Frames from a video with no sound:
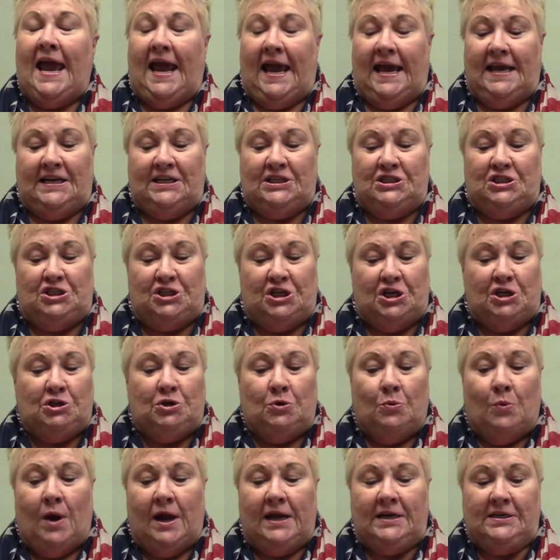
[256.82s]
and a
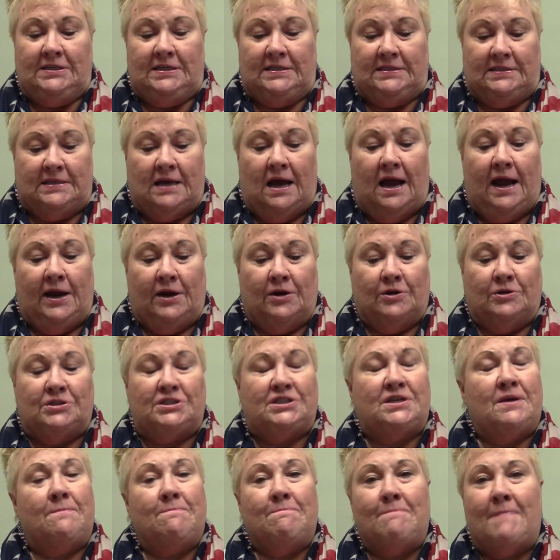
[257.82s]
genuine desire
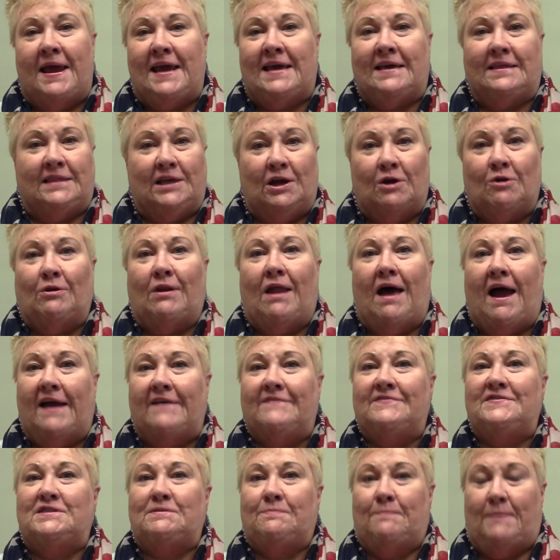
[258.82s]
to make their
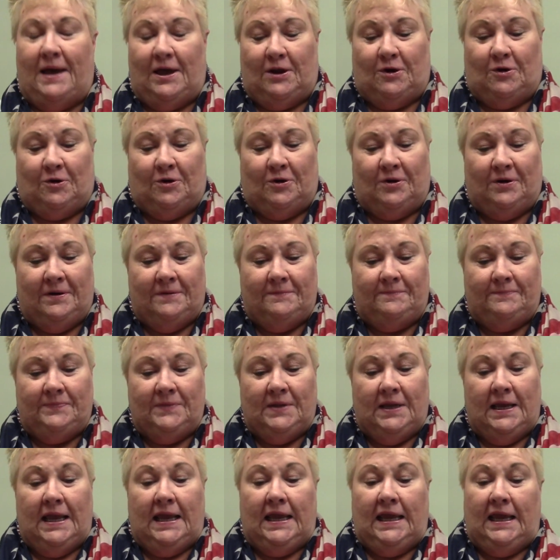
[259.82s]
lives better,
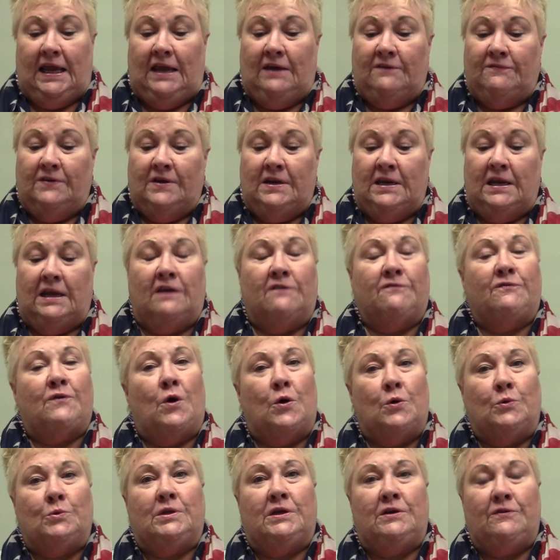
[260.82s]
even if
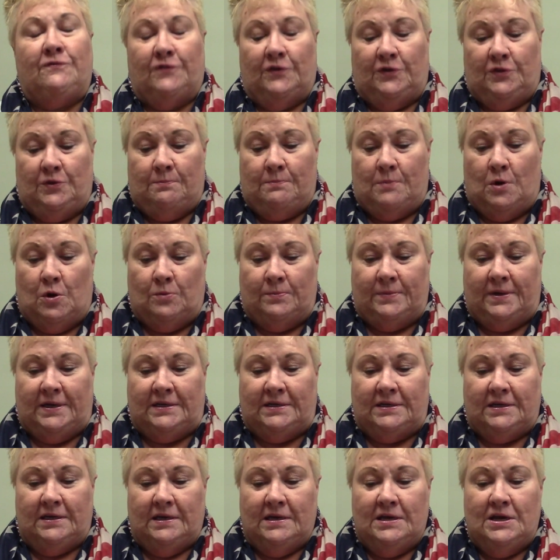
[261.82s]
only for the
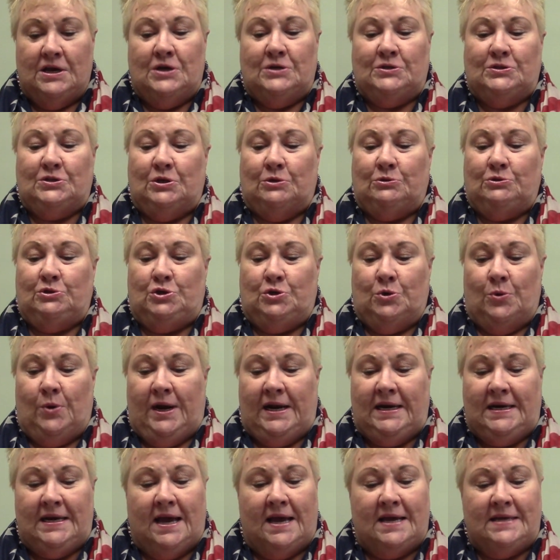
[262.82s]
moment. So
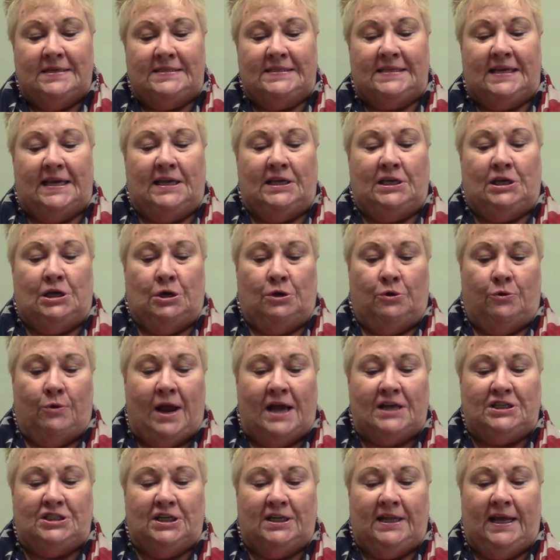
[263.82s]
join us in
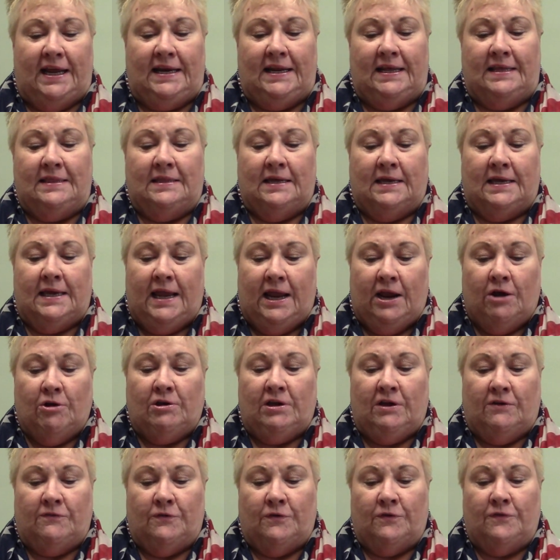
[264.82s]
congratulating the
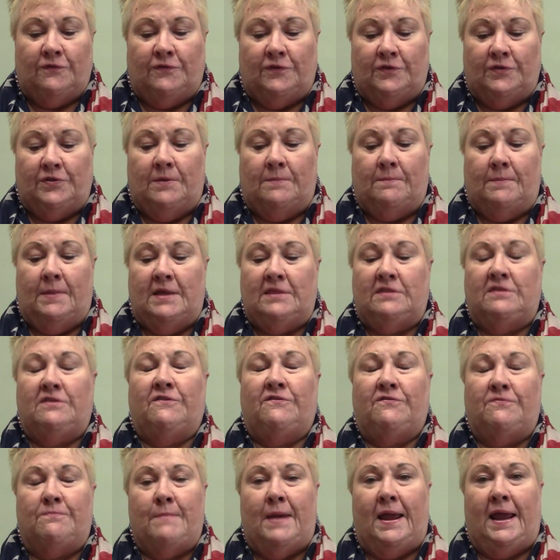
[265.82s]
caregiver for the month
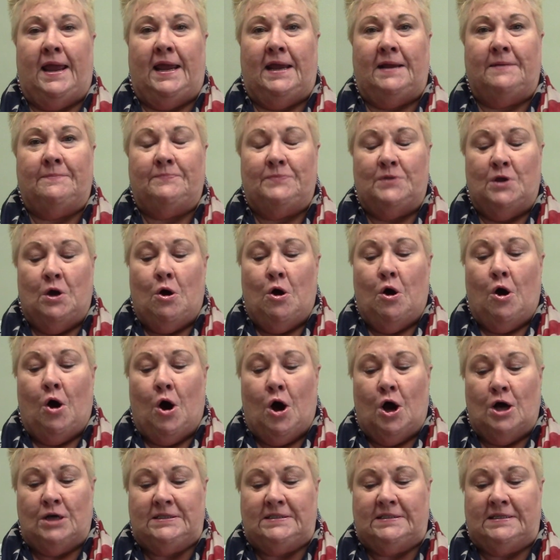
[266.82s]
of May,
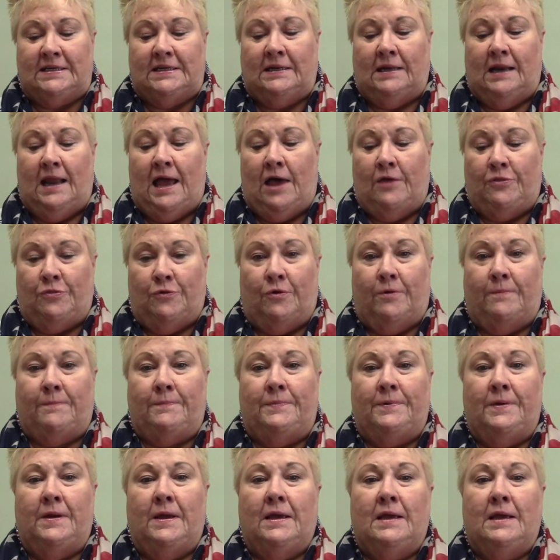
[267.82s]
Austin Lathrop.